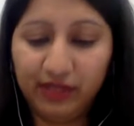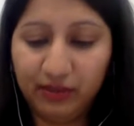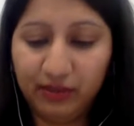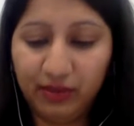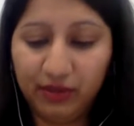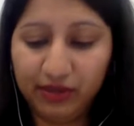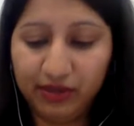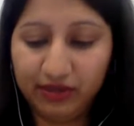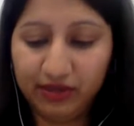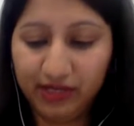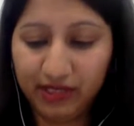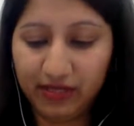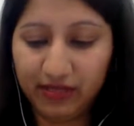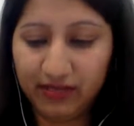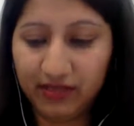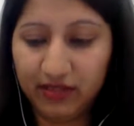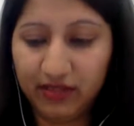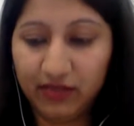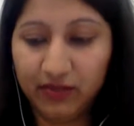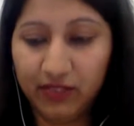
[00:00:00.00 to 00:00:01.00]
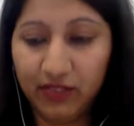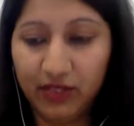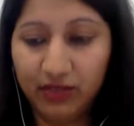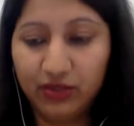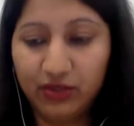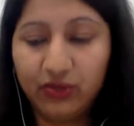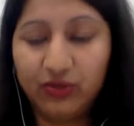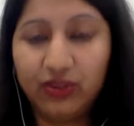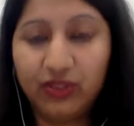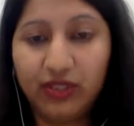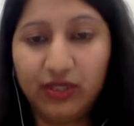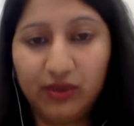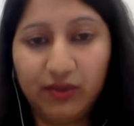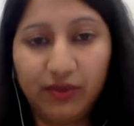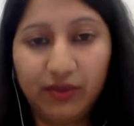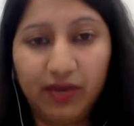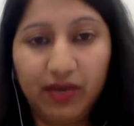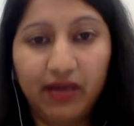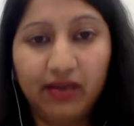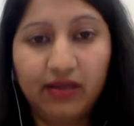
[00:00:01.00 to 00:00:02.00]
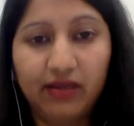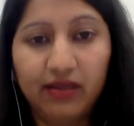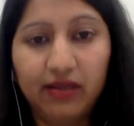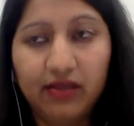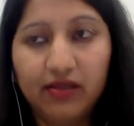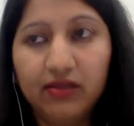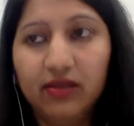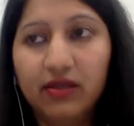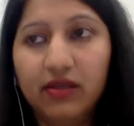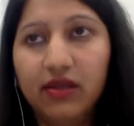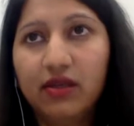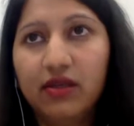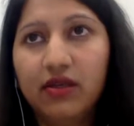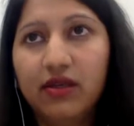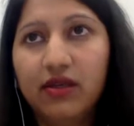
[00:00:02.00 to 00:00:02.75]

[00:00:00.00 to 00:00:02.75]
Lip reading: of the important things is when you're choosing your brand color.